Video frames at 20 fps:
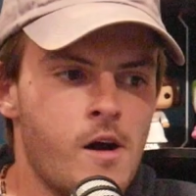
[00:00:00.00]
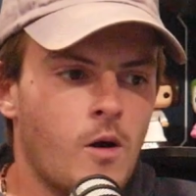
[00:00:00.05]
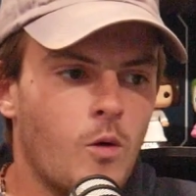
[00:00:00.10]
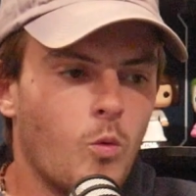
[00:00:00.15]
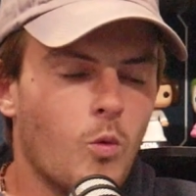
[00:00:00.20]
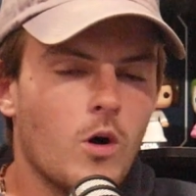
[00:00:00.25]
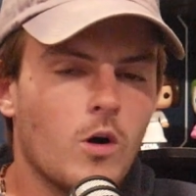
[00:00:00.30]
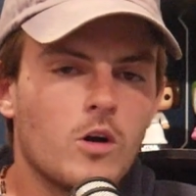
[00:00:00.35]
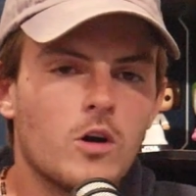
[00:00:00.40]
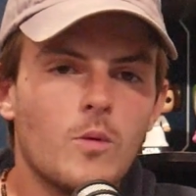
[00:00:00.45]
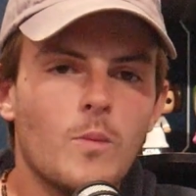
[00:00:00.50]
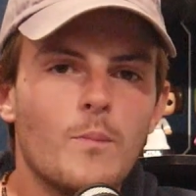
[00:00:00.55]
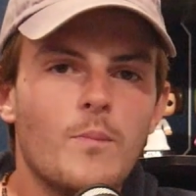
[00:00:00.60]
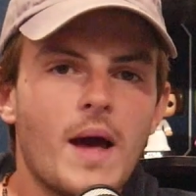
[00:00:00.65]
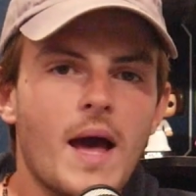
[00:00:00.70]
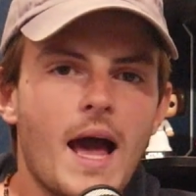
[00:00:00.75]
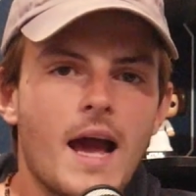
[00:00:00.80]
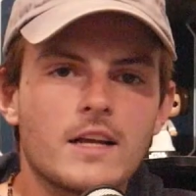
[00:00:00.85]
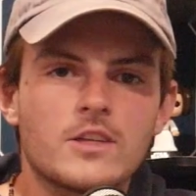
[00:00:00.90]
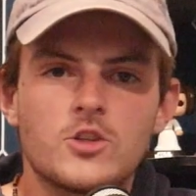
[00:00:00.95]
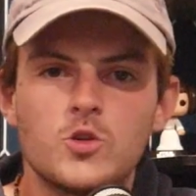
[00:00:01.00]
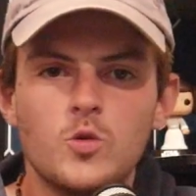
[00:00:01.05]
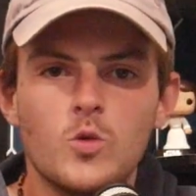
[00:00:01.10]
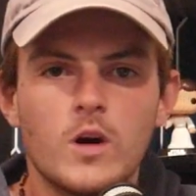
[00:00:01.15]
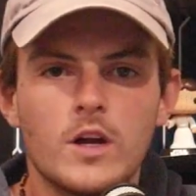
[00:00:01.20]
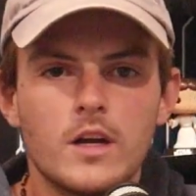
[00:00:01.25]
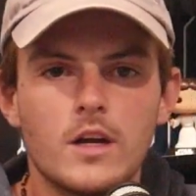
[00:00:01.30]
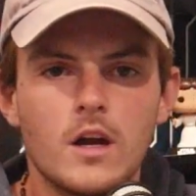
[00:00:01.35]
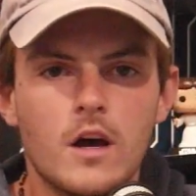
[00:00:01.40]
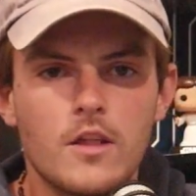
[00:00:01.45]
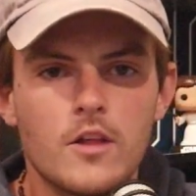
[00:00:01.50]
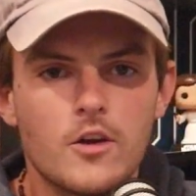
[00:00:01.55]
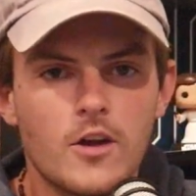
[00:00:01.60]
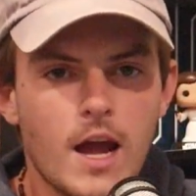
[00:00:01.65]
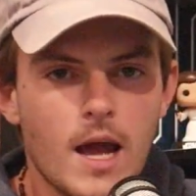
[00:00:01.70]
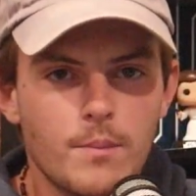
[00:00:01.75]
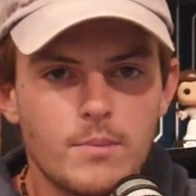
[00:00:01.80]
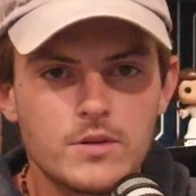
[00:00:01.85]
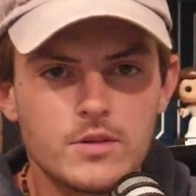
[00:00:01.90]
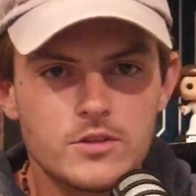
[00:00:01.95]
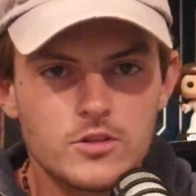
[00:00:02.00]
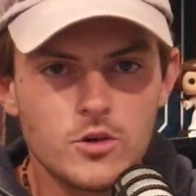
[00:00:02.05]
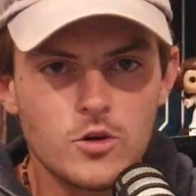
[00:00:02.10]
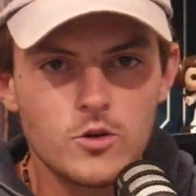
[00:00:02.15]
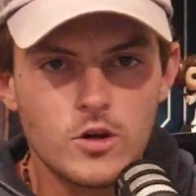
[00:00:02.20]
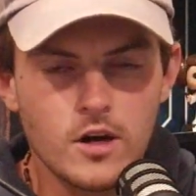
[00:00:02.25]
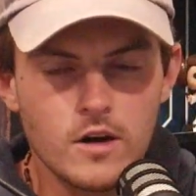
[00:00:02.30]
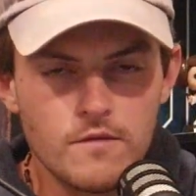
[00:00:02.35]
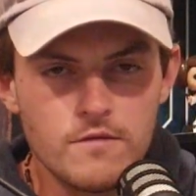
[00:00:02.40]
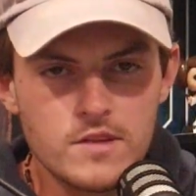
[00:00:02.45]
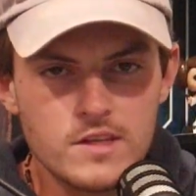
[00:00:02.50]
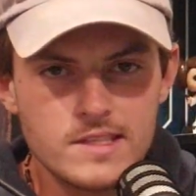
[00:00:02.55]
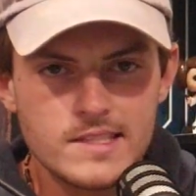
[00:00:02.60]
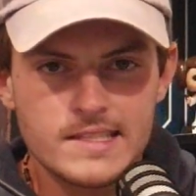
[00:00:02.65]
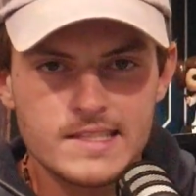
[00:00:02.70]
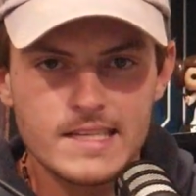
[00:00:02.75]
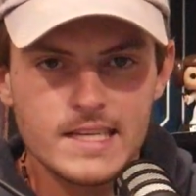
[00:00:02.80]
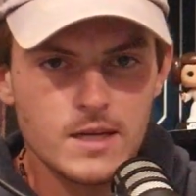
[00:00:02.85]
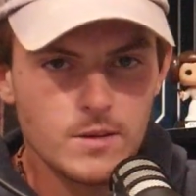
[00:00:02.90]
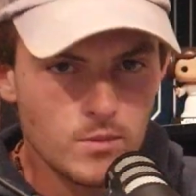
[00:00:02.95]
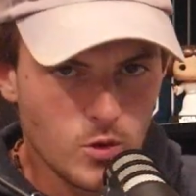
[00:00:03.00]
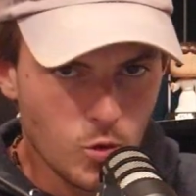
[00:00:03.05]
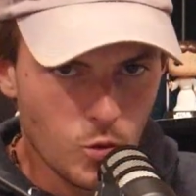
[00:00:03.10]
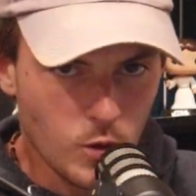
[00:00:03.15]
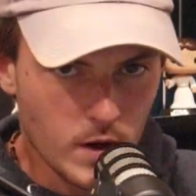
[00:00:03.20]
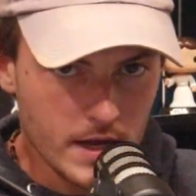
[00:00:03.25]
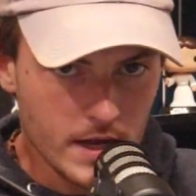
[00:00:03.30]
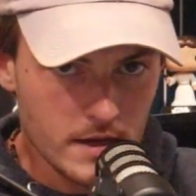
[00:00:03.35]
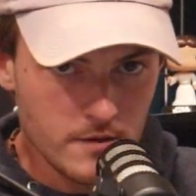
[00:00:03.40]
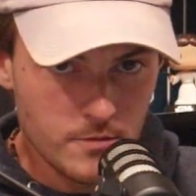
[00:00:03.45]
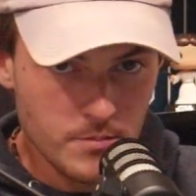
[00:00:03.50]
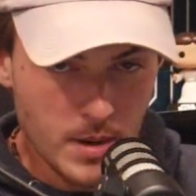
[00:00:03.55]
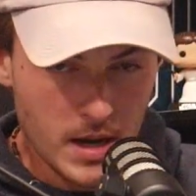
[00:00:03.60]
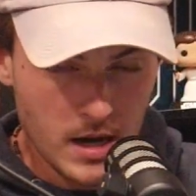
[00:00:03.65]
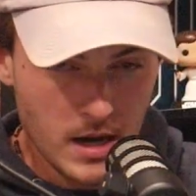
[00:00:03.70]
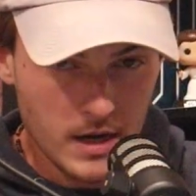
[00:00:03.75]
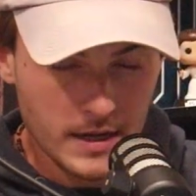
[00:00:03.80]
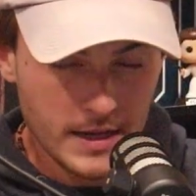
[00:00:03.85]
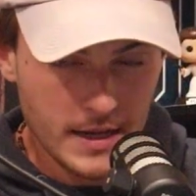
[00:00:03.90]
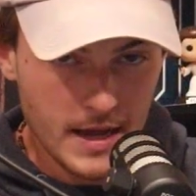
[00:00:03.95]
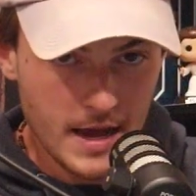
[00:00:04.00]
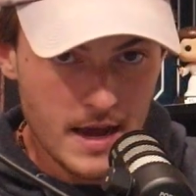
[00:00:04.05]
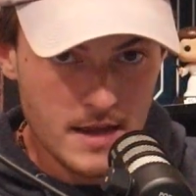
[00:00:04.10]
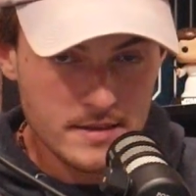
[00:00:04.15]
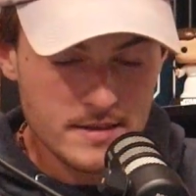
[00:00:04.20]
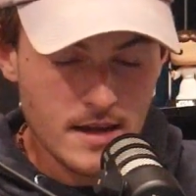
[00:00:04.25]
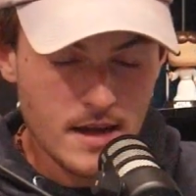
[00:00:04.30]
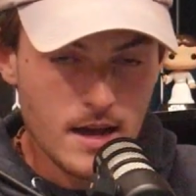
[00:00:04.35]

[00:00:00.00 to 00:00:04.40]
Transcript: Welcome back to another episode of the Cinema Wave podcast.